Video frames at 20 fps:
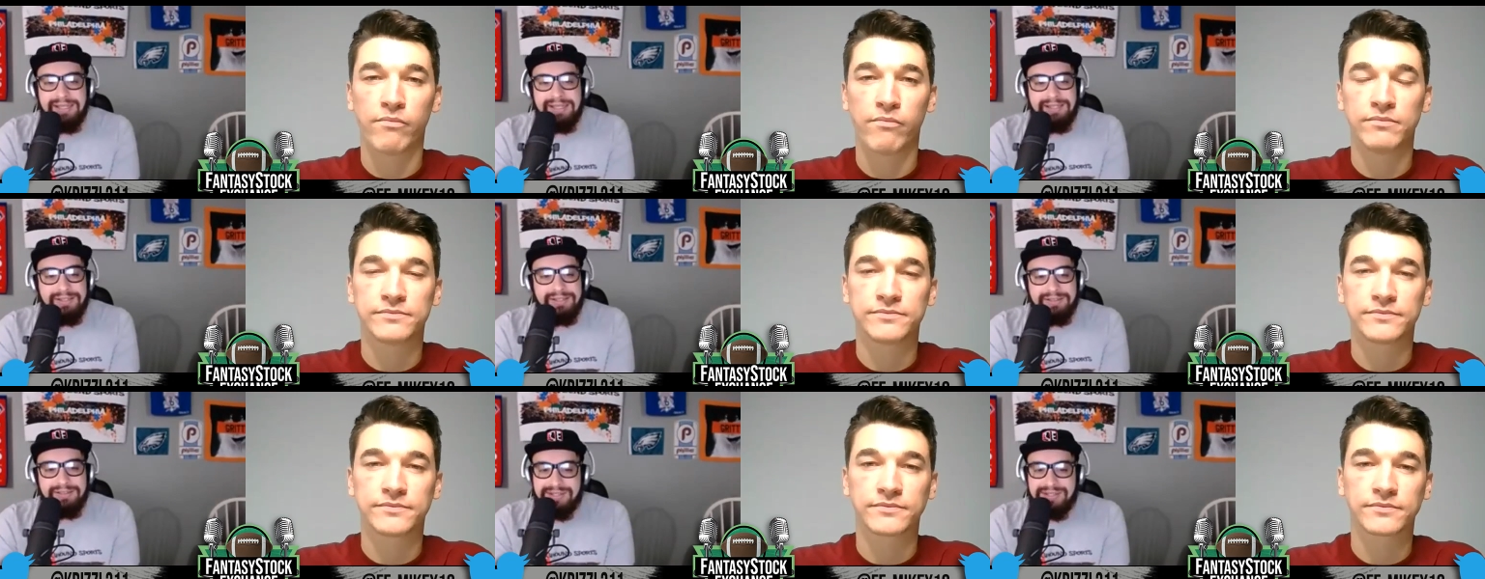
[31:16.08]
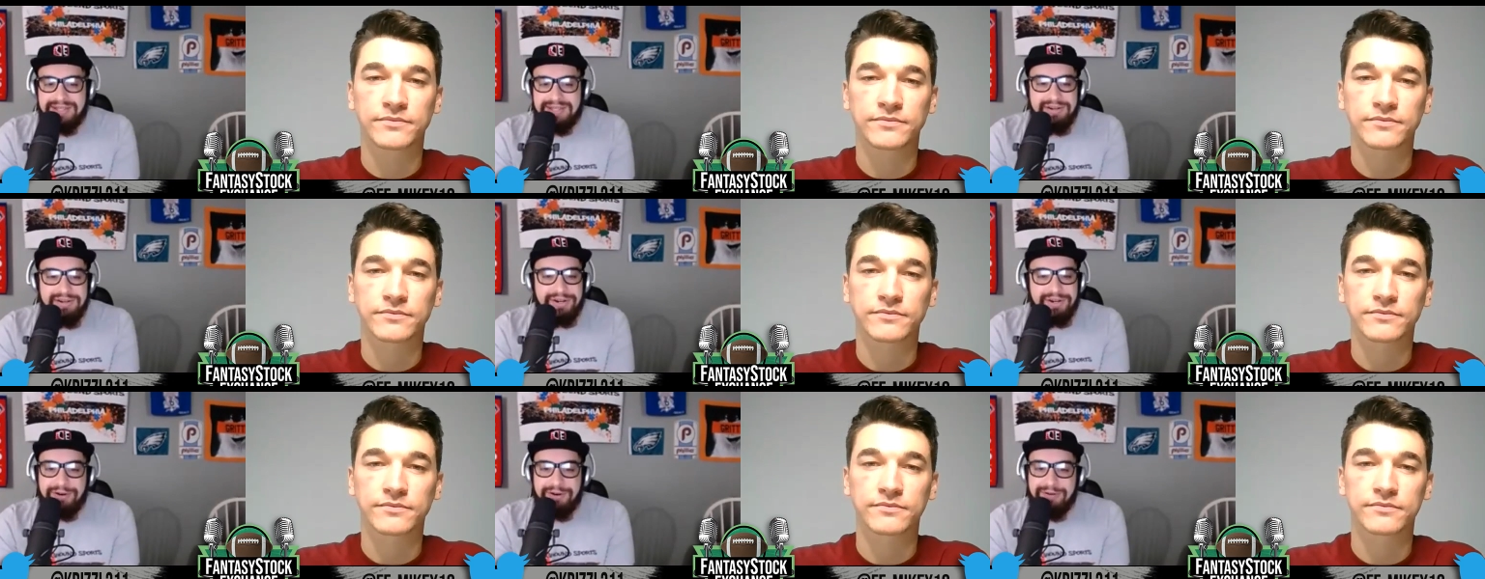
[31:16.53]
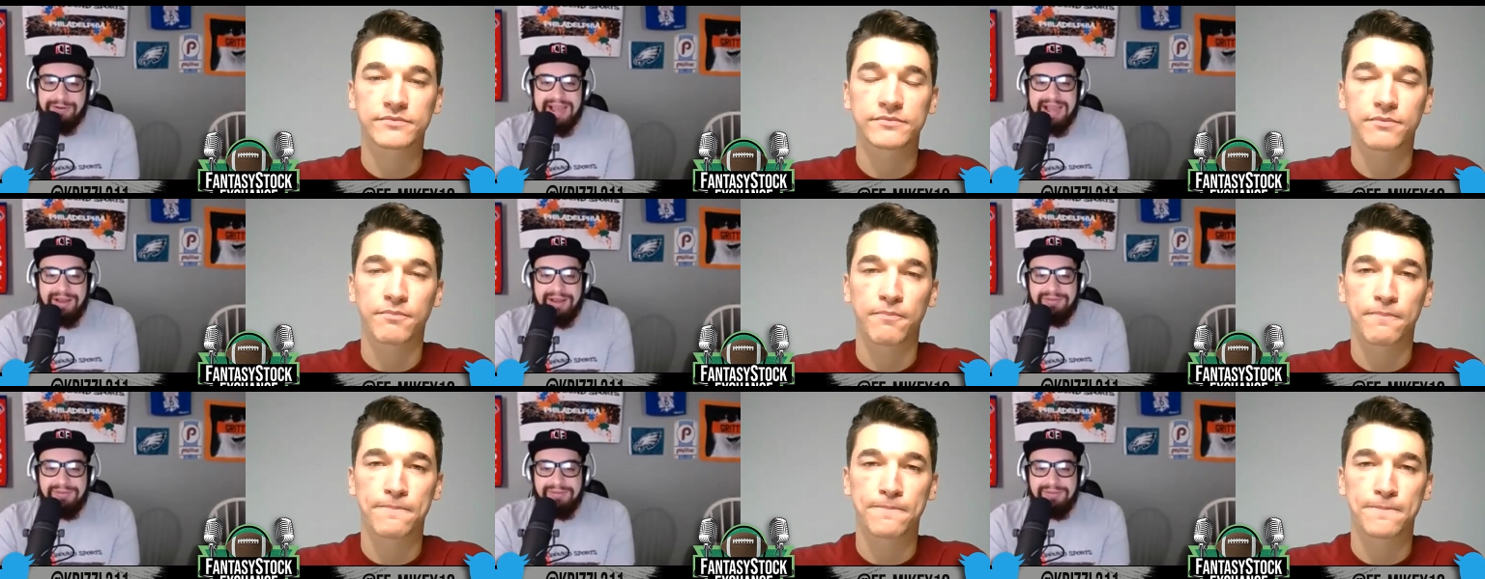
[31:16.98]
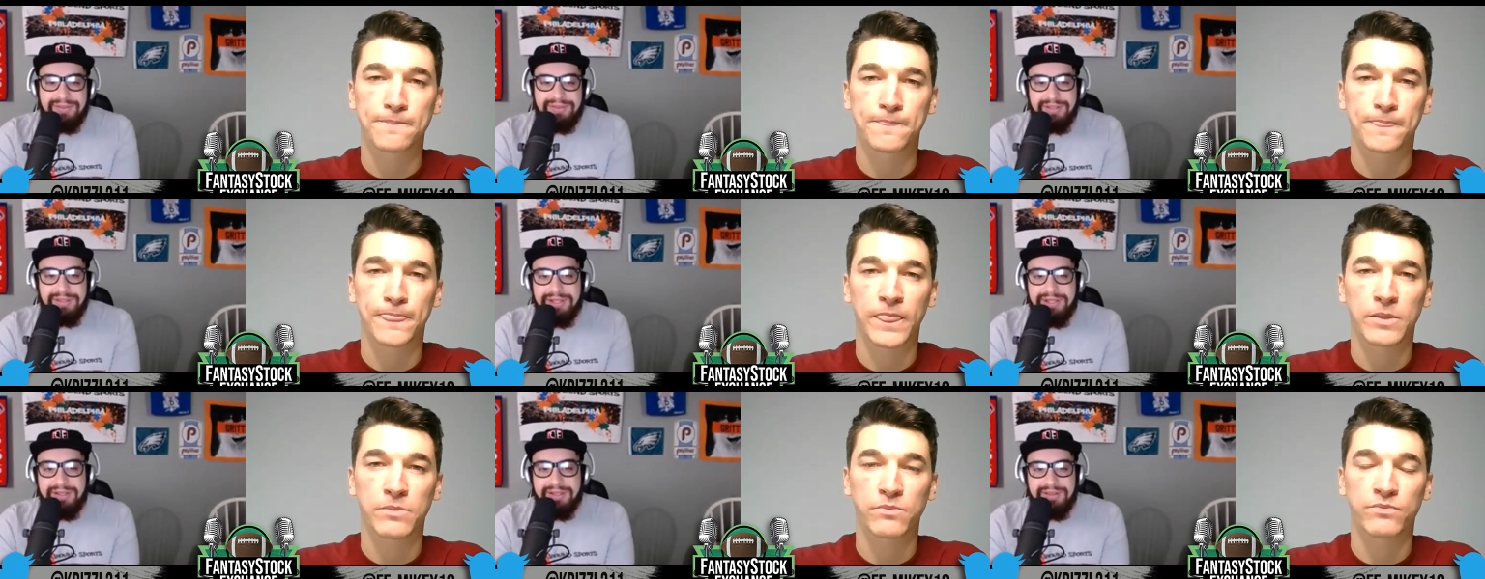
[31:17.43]
Speaker 1: centered around
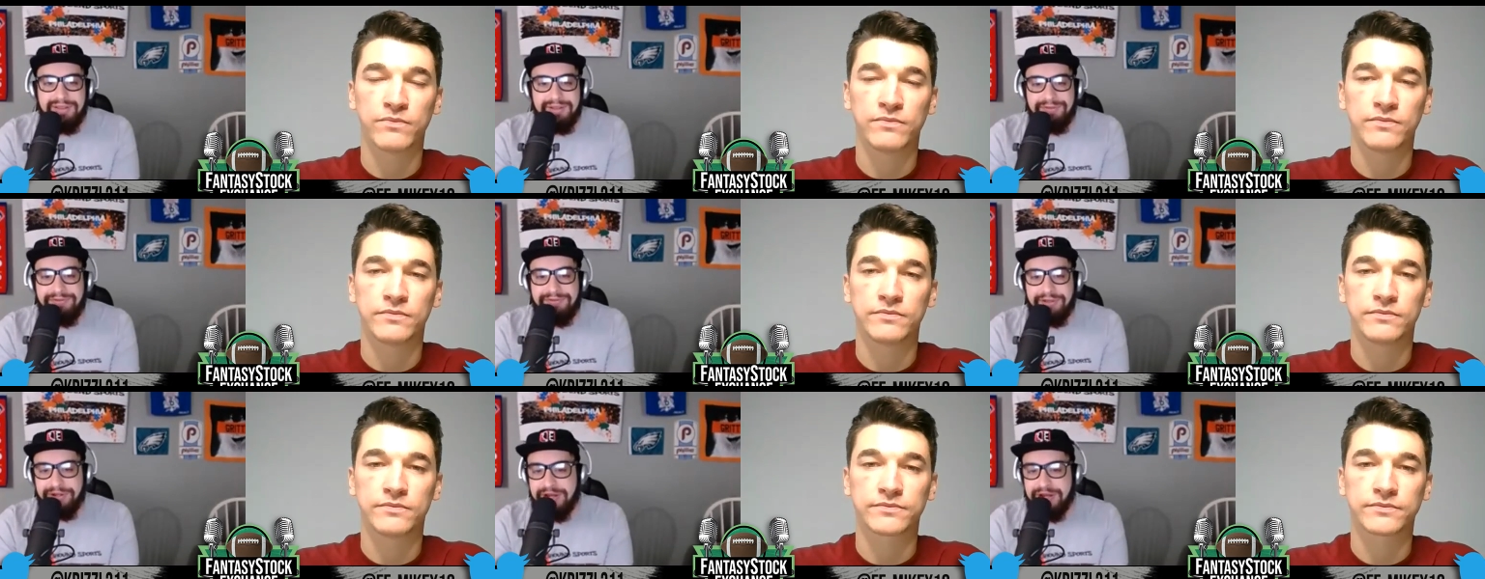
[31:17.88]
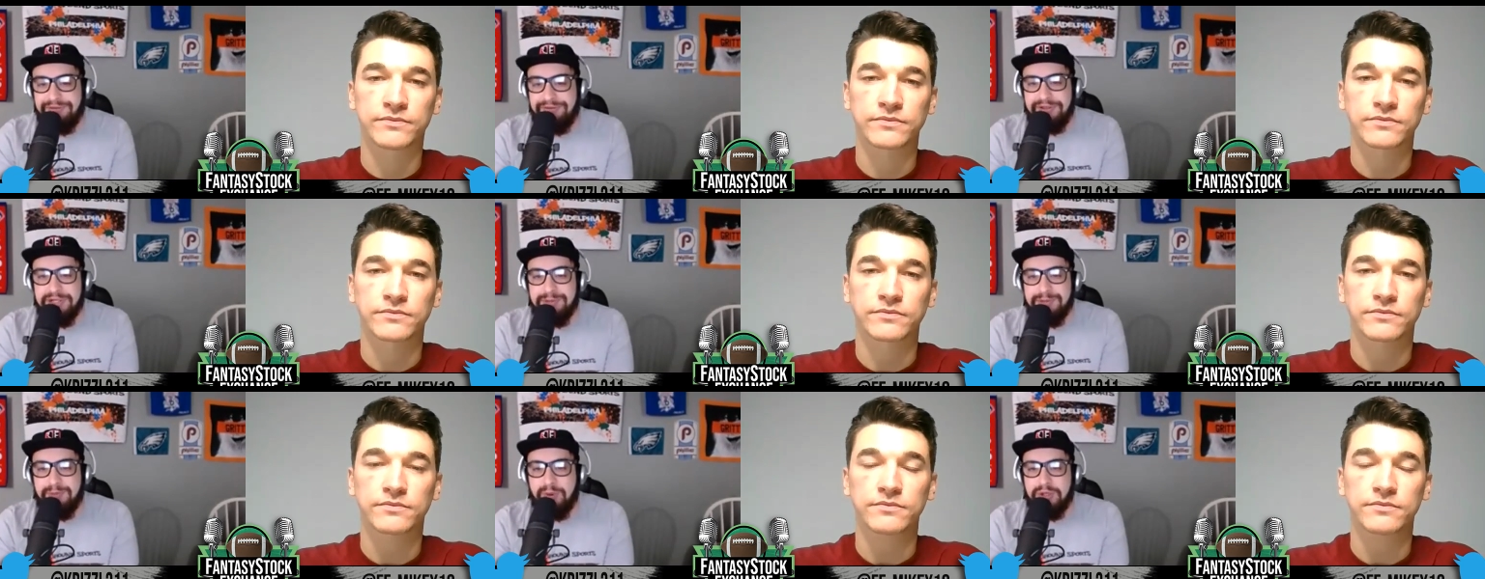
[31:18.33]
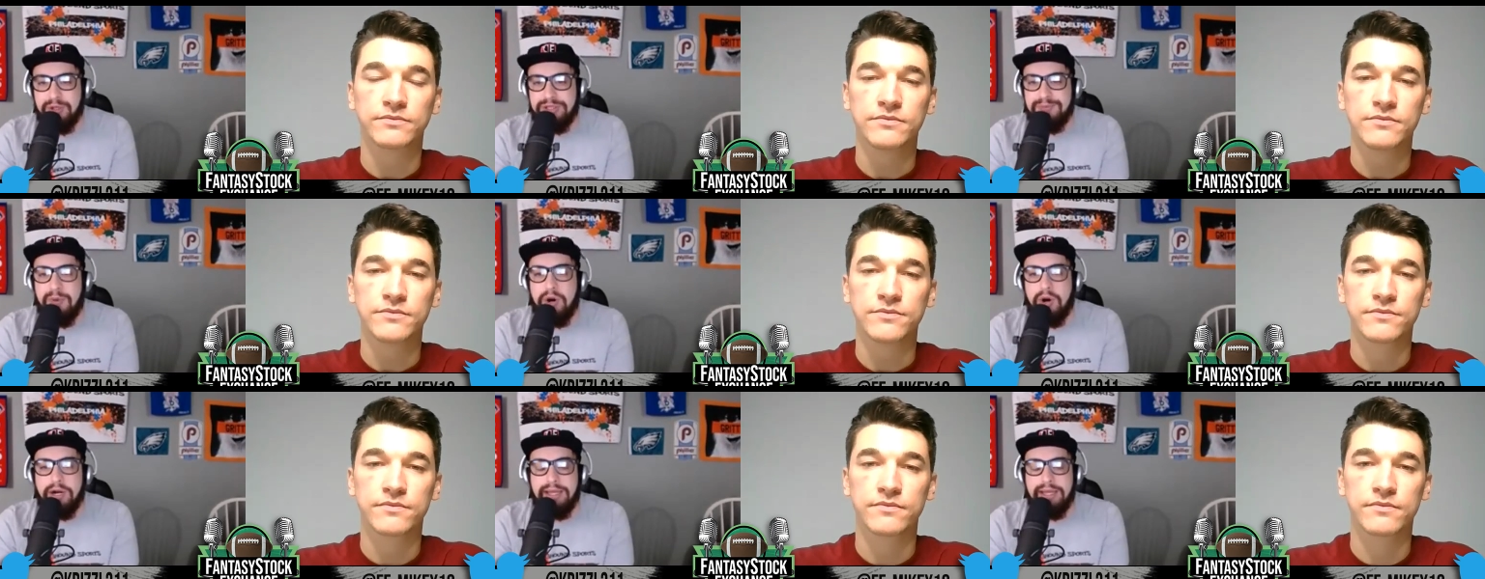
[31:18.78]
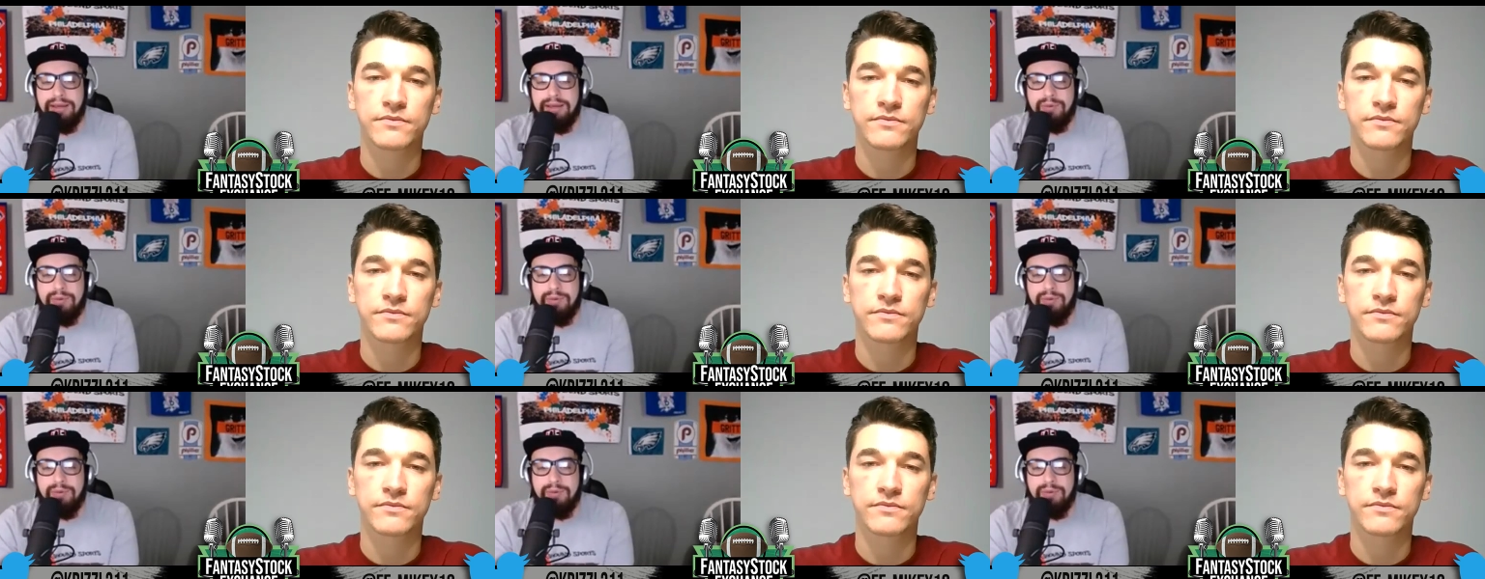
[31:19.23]
the, the Philadelphia sports market.